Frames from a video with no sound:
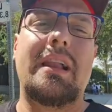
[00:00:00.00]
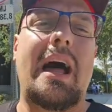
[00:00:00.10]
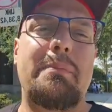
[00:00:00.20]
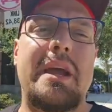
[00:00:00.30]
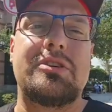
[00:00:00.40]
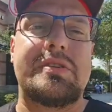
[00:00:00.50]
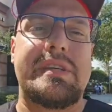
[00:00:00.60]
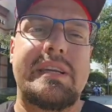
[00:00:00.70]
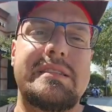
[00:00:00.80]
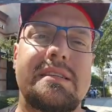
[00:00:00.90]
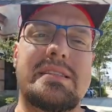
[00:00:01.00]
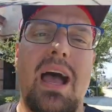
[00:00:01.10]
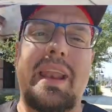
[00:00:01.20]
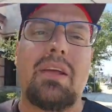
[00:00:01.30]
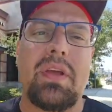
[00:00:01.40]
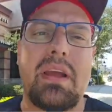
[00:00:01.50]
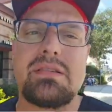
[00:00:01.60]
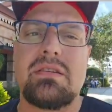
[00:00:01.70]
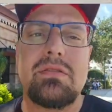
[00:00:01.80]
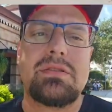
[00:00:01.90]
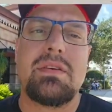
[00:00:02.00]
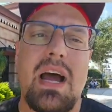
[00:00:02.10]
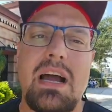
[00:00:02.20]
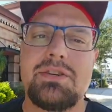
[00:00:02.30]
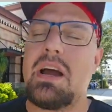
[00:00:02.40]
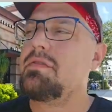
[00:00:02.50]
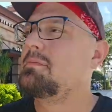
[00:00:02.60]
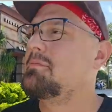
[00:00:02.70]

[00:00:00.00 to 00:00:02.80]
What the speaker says: a lot of major cities. It's not anything exclusive to iDrive.